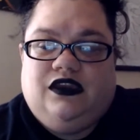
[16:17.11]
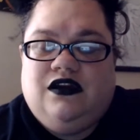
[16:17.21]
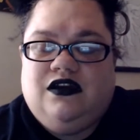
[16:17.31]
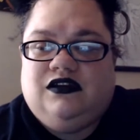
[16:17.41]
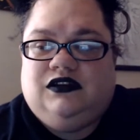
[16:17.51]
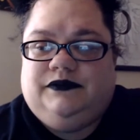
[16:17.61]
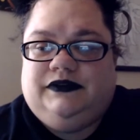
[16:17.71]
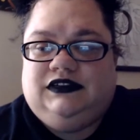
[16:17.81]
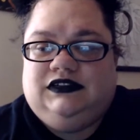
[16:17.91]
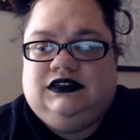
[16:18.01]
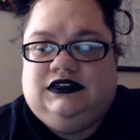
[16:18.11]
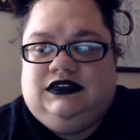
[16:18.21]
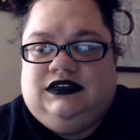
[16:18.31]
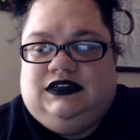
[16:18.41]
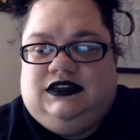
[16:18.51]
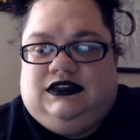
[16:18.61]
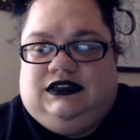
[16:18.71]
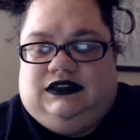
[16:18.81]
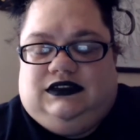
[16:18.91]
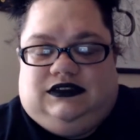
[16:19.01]
Um
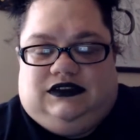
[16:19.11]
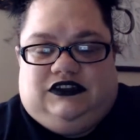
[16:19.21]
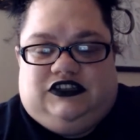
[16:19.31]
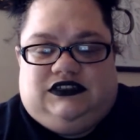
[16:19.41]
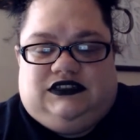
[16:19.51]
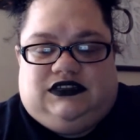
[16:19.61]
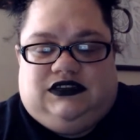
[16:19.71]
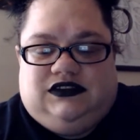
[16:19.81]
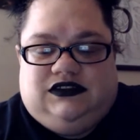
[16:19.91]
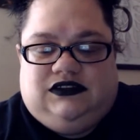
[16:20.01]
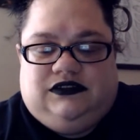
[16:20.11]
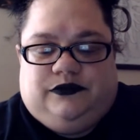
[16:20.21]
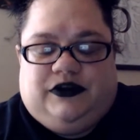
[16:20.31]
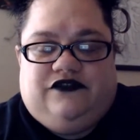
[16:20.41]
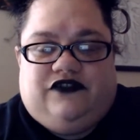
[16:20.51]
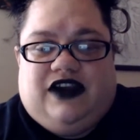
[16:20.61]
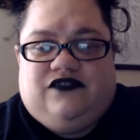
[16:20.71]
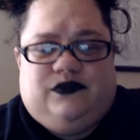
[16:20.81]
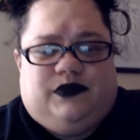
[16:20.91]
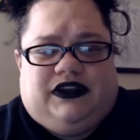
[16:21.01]
just pray for
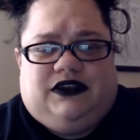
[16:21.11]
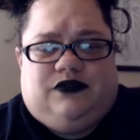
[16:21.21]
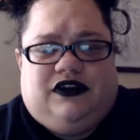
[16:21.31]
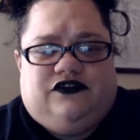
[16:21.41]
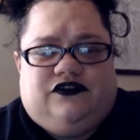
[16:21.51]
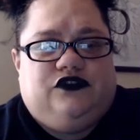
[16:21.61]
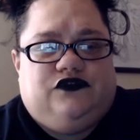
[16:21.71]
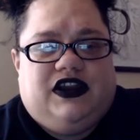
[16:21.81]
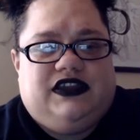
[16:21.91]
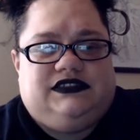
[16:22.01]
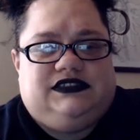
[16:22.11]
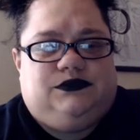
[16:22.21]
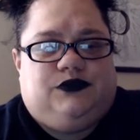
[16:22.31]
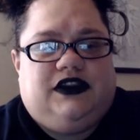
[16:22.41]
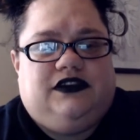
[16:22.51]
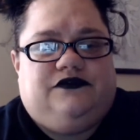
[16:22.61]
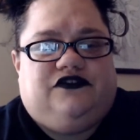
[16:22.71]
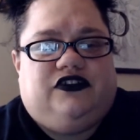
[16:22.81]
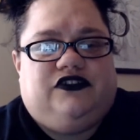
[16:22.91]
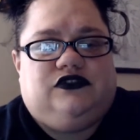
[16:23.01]
everybody. Pray for your friends. Pray
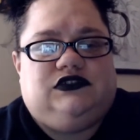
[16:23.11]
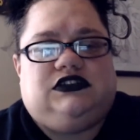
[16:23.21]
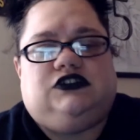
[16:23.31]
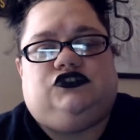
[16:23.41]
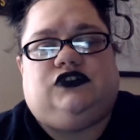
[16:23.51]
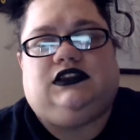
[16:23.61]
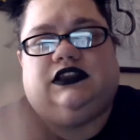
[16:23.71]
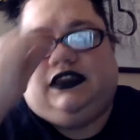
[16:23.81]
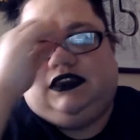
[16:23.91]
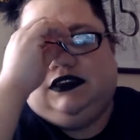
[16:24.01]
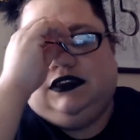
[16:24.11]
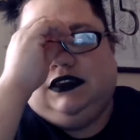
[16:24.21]
for those that are struggling.